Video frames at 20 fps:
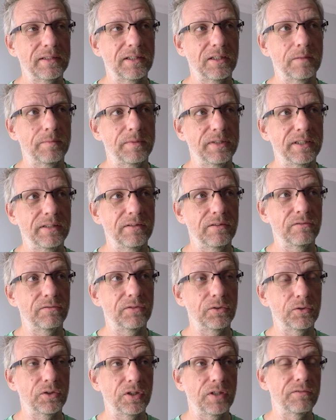going to be in the
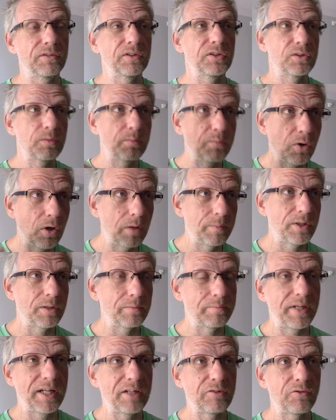future. If you support me on
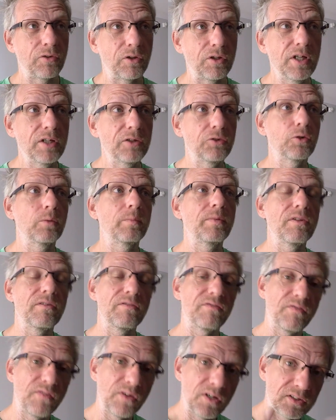Patreon, you'll be the
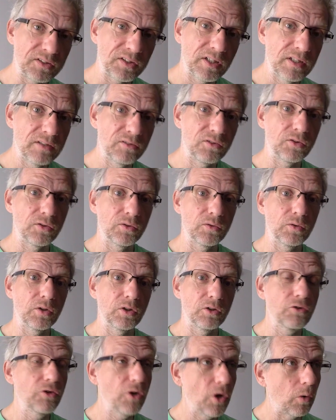first to
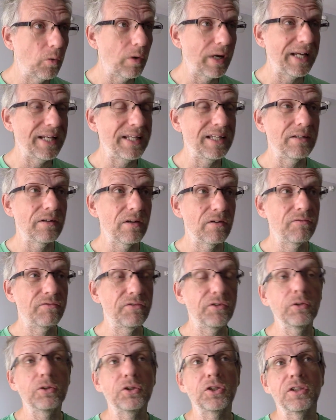know any
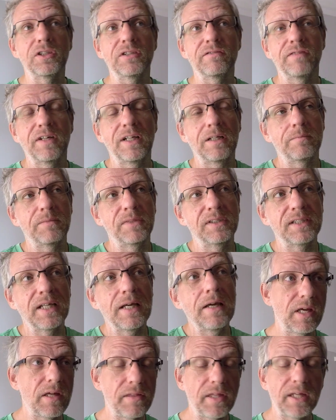future developments.
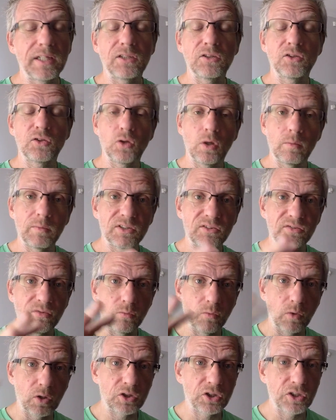Thank you so much for
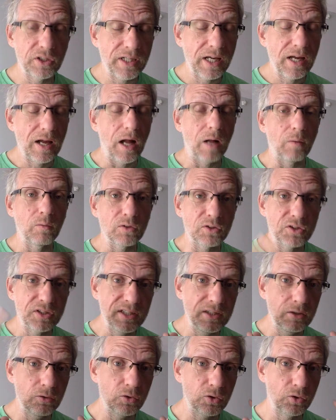watching. I will see
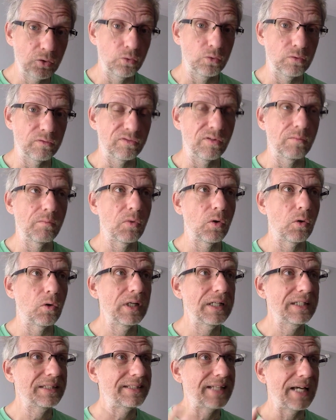you soon for
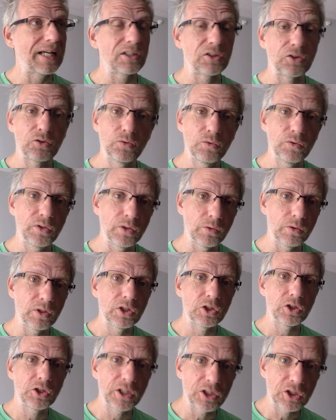more DAZ Studio
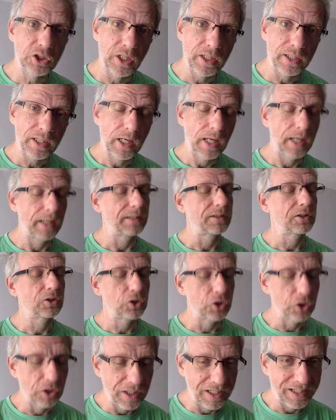Schnickschnack and
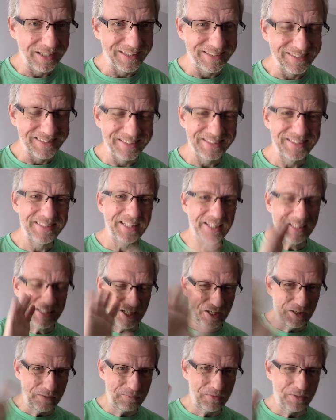shenanigans. Take
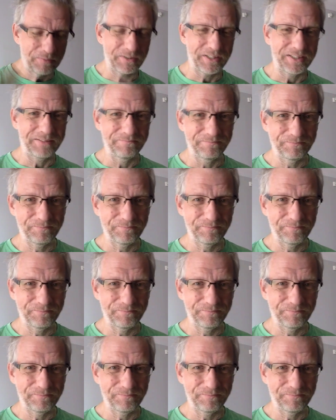care. Bye